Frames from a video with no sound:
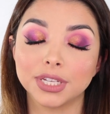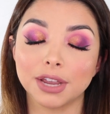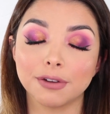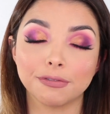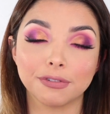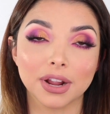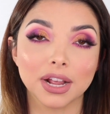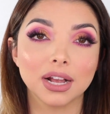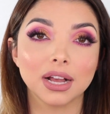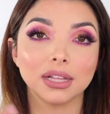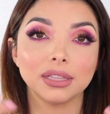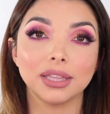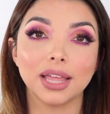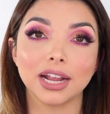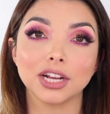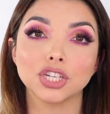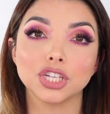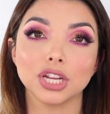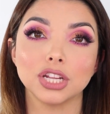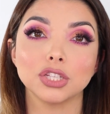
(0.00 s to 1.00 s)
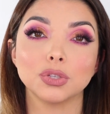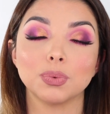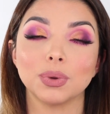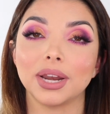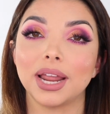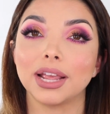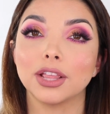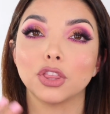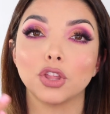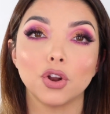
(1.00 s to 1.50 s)
different collections with
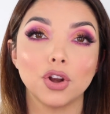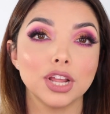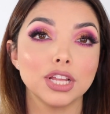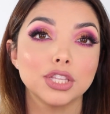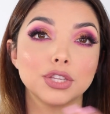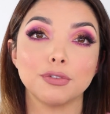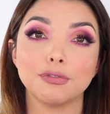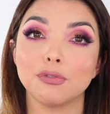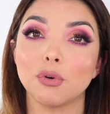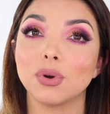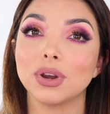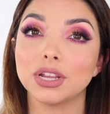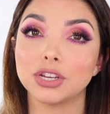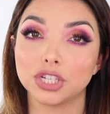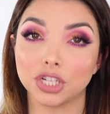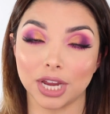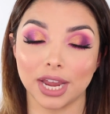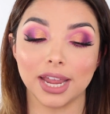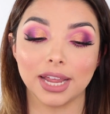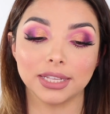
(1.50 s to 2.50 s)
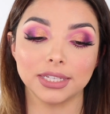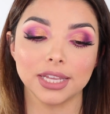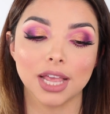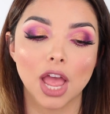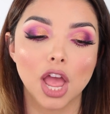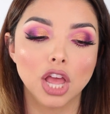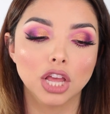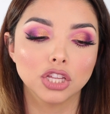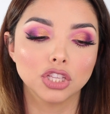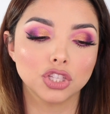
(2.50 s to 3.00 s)
like 30 to 40 shades.
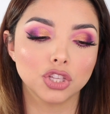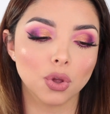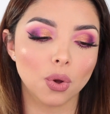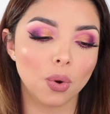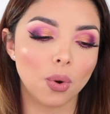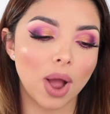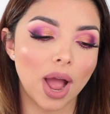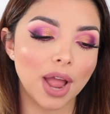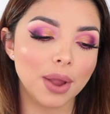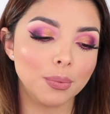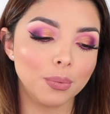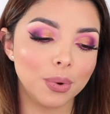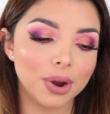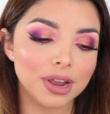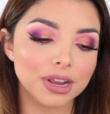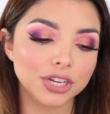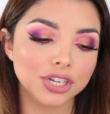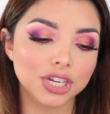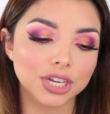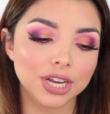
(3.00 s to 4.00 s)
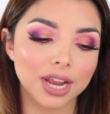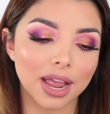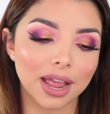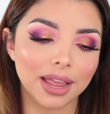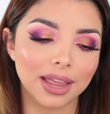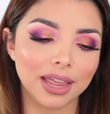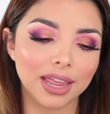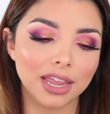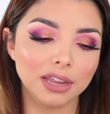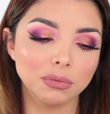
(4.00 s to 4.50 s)
So I wish
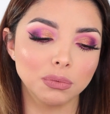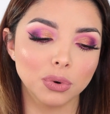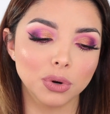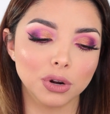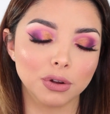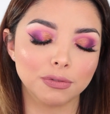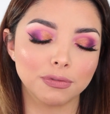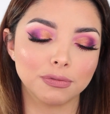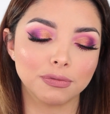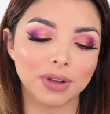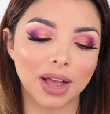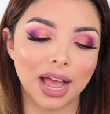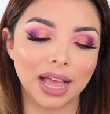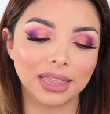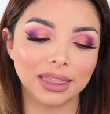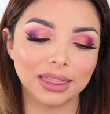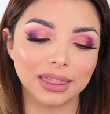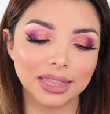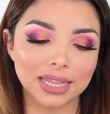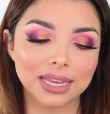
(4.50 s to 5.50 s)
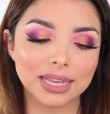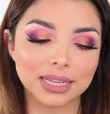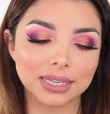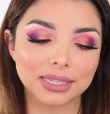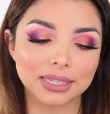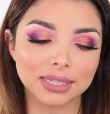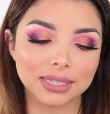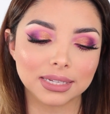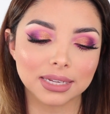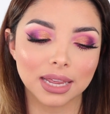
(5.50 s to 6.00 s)
it would have at
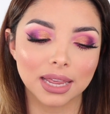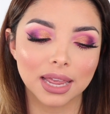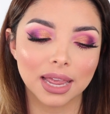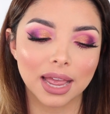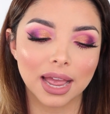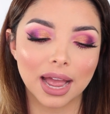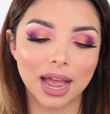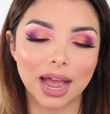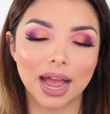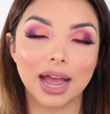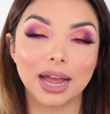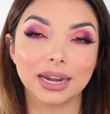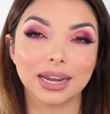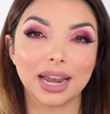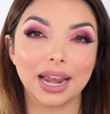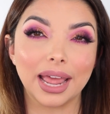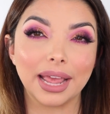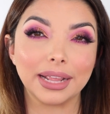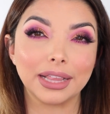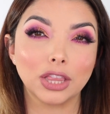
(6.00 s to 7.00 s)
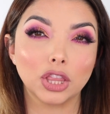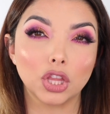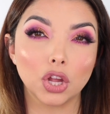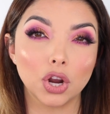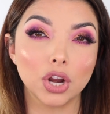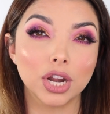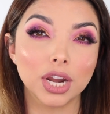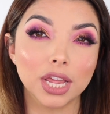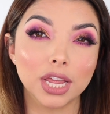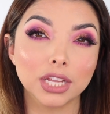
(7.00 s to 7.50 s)
least had like
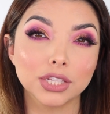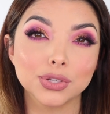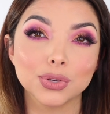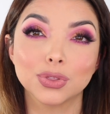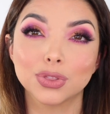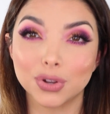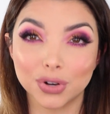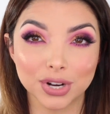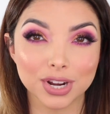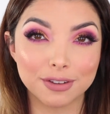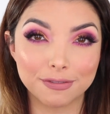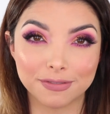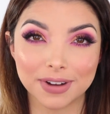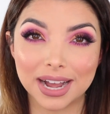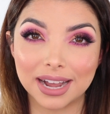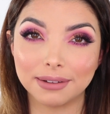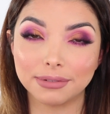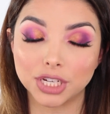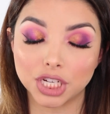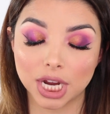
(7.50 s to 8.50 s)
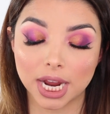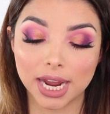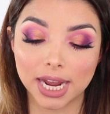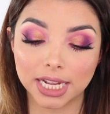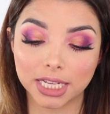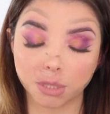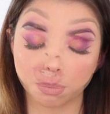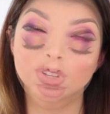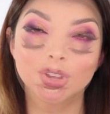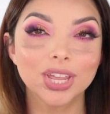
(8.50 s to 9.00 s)
30 to 35
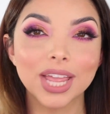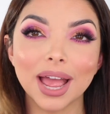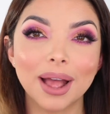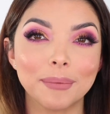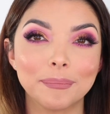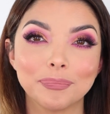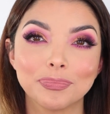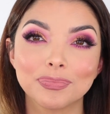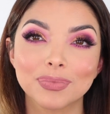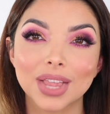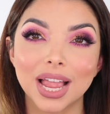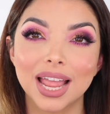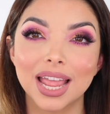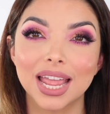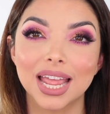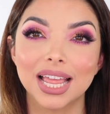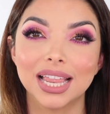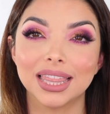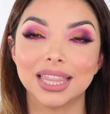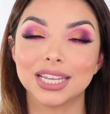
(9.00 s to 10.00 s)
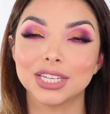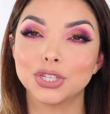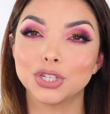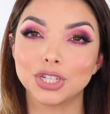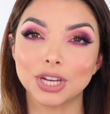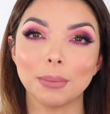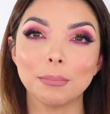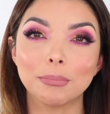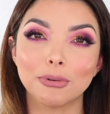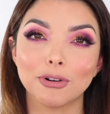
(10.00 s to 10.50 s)
shades. So yeah, let's
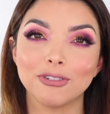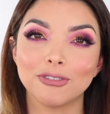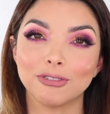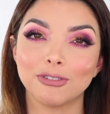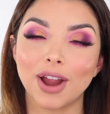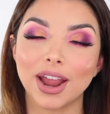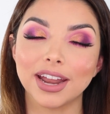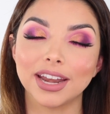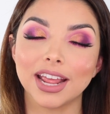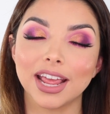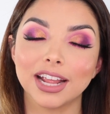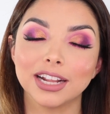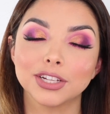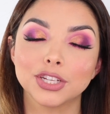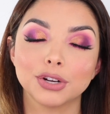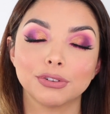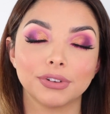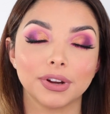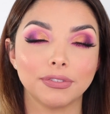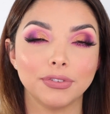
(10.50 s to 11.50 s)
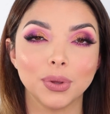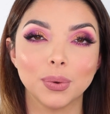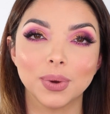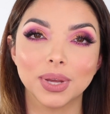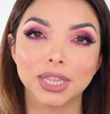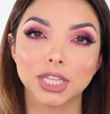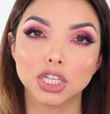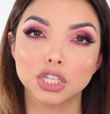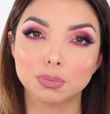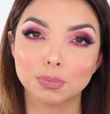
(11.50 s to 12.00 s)
jump right into
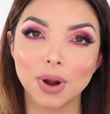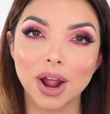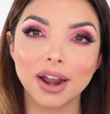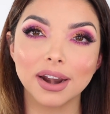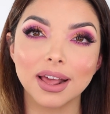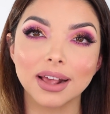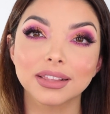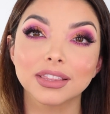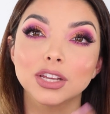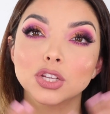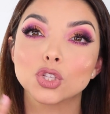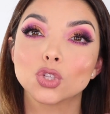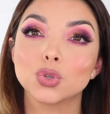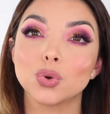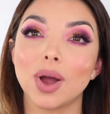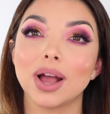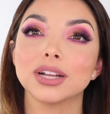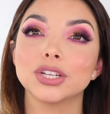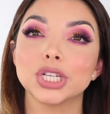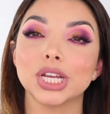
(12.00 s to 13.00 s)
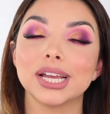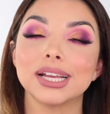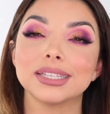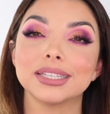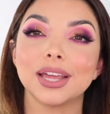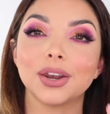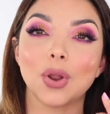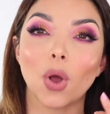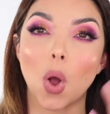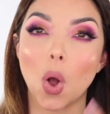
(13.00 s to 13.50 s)
reviewing this product, swatches,
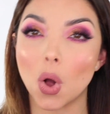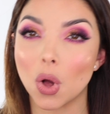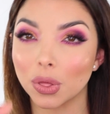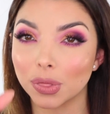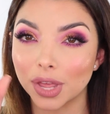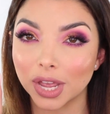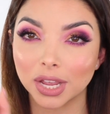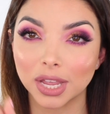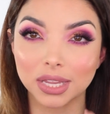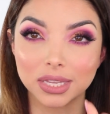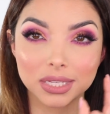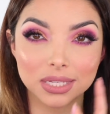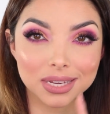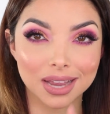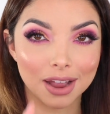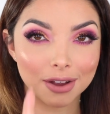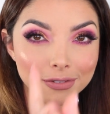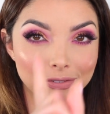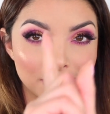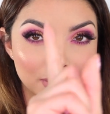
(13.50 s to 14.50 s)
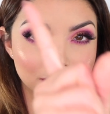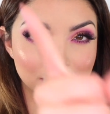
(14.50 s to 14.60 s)
and all that good stuff.